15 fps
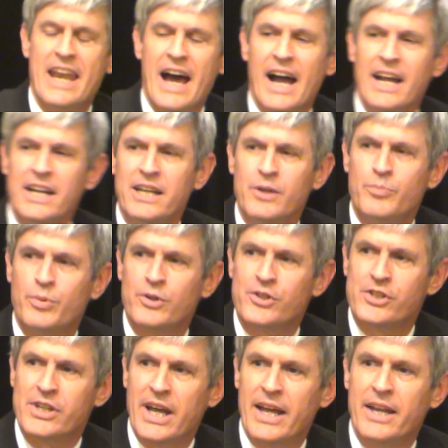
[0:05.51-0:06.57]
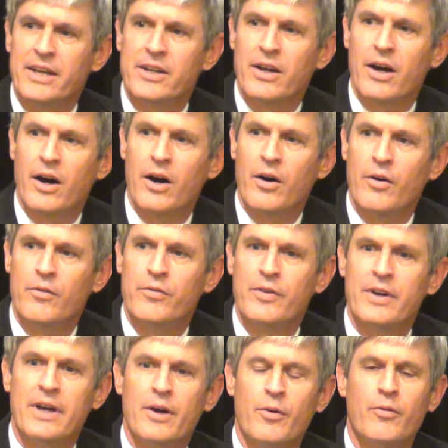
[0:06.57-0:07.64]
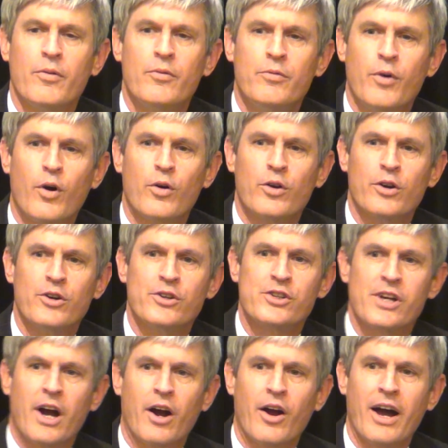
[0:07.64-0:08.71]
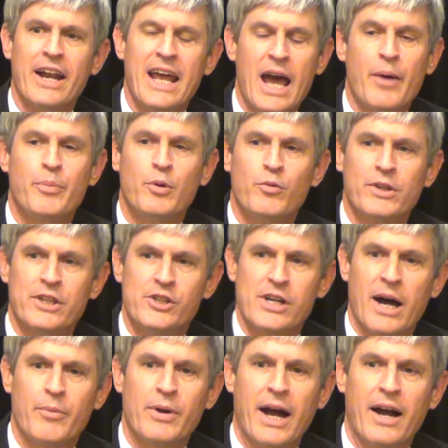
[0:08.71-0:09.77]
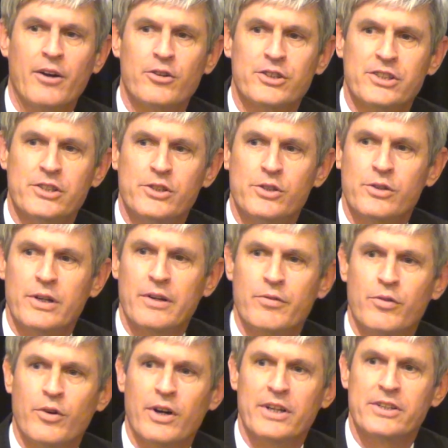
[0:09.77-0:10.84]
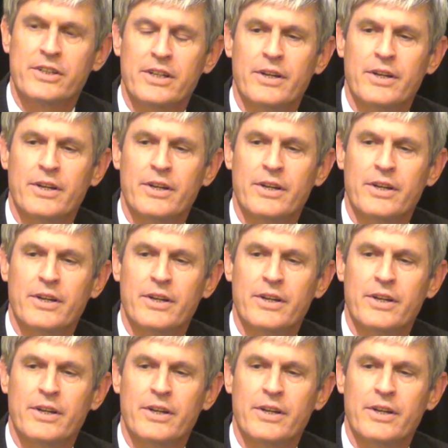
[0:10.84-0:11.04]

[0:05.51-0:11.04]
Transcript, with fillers: 90% of voters are unhappy with the job Congress is doing for us.